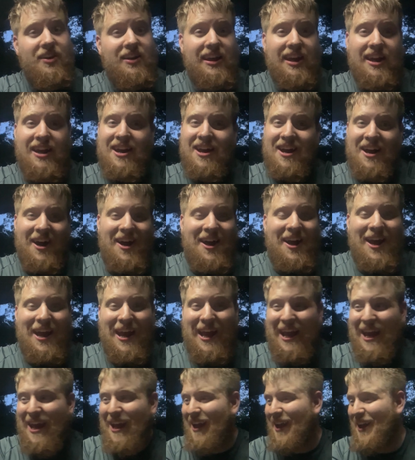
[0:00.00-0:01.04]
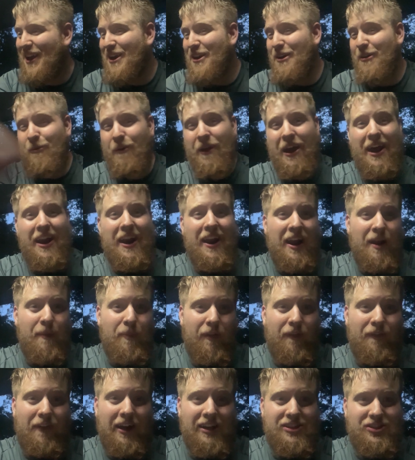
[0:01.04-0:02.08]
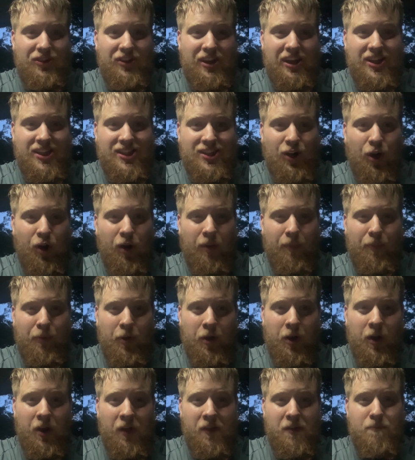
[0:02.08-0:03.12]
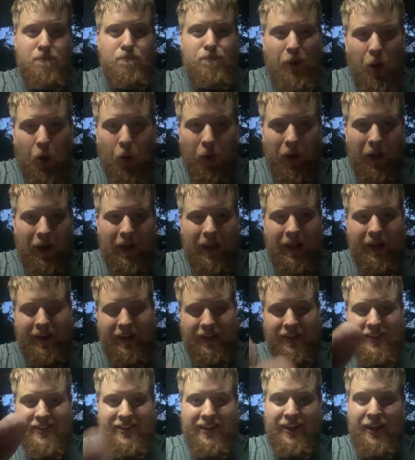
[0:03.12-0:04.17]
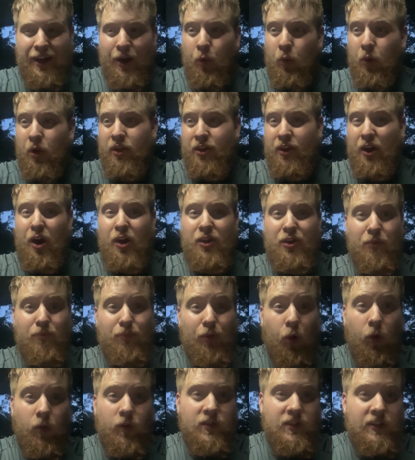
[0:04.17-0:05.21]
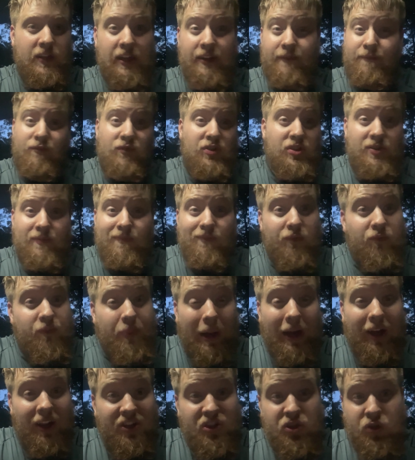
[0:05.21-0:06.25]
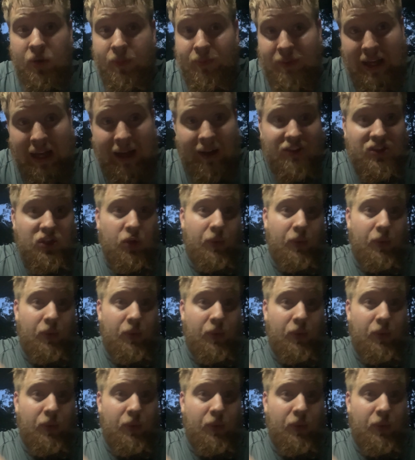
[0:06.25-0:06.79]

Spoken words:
Yeah. We had to improvise on that starter, putting another bolt in it because one of the other bolts apparently stripped out, so